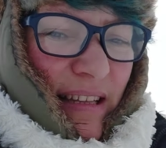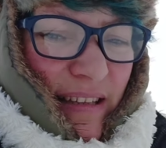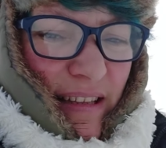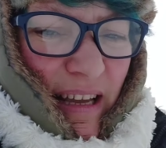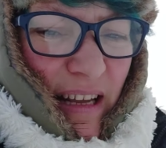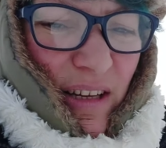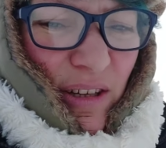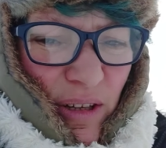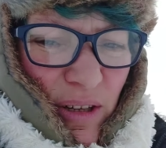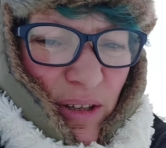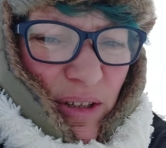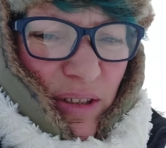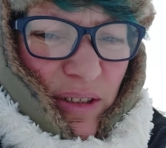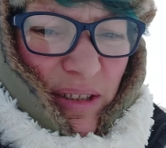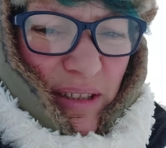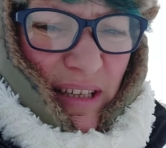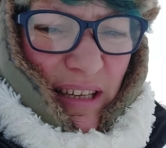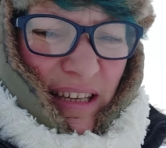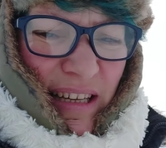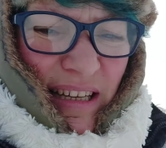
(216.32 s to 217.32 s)
that
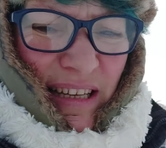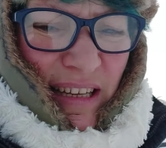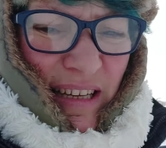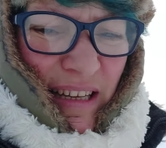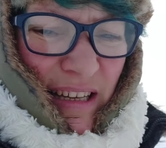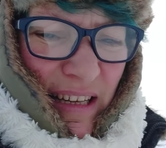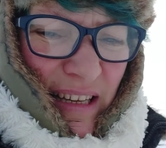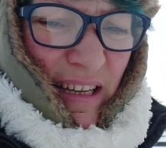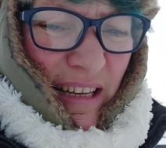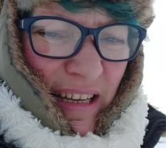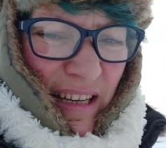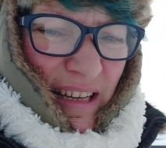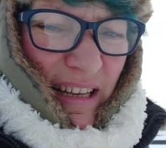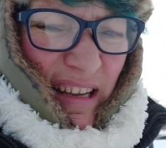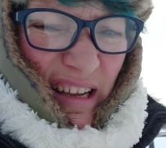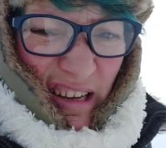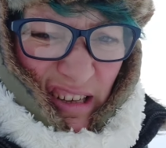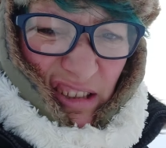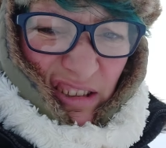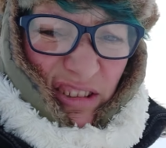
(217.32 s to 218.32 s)
hurts.
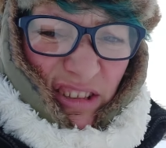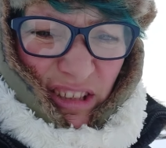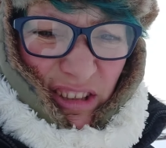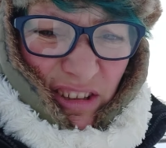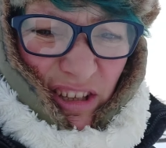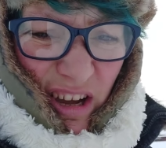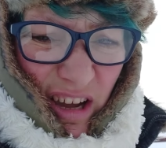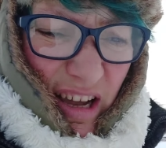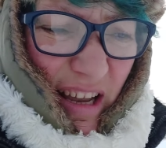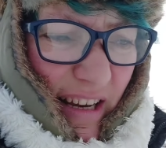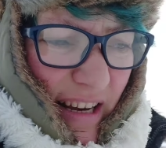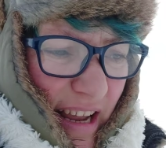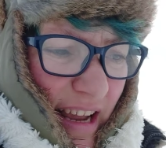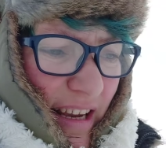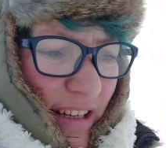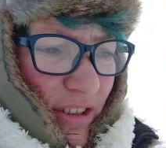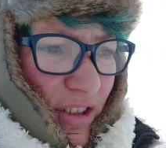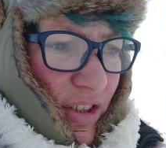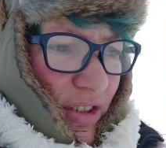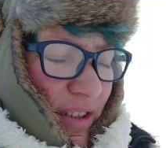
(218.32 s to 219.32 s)
That hurts a lot,
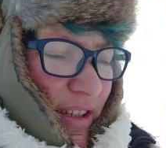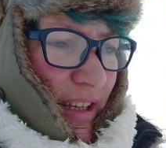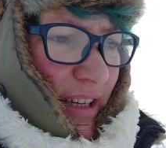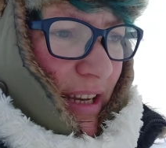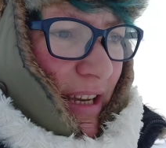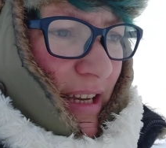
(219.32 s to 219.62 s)
actually,